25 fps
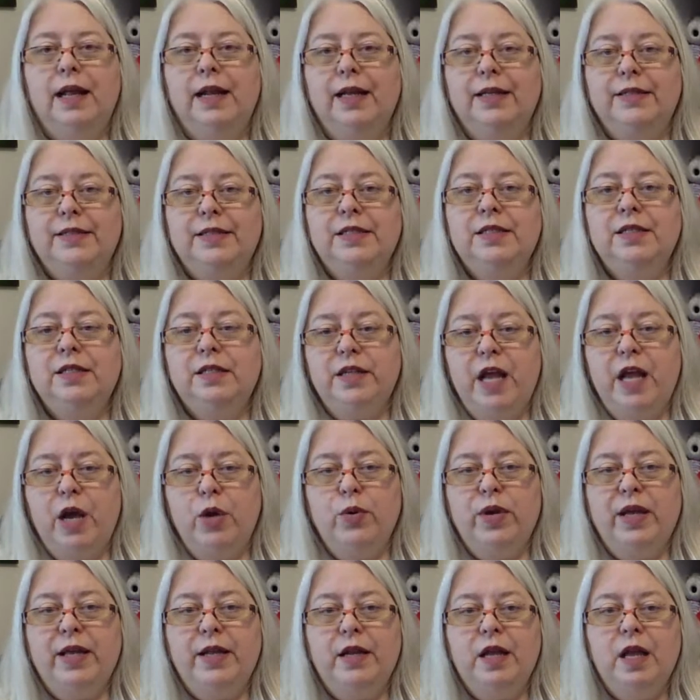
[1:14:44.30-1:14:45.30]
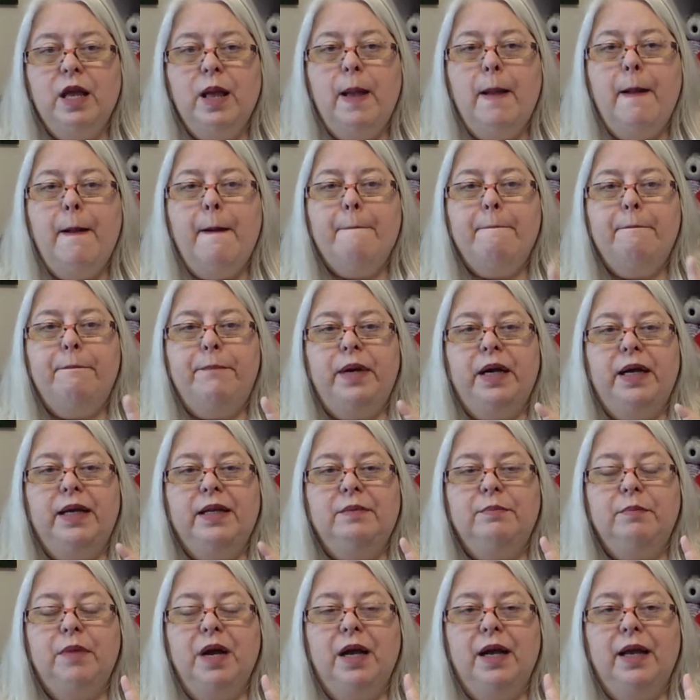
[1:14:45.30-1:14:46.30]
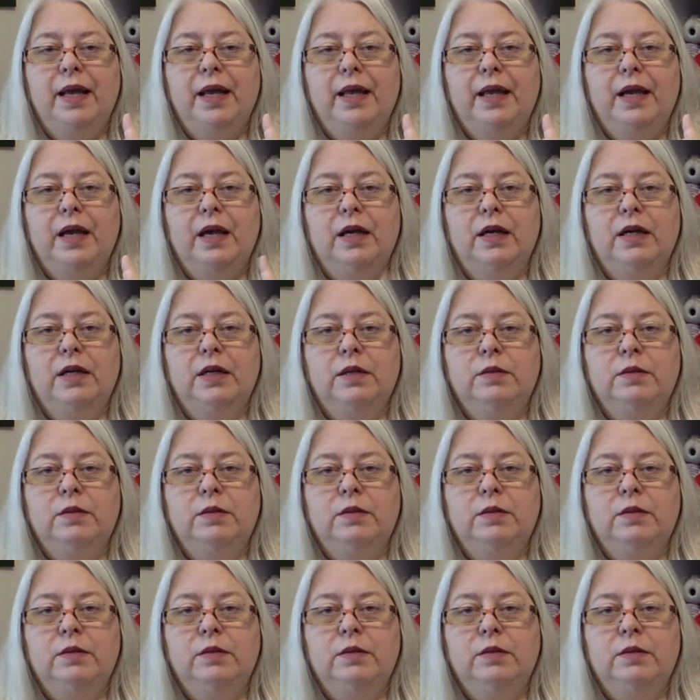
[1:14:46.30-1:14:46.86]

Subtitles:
and I didn't know it, but my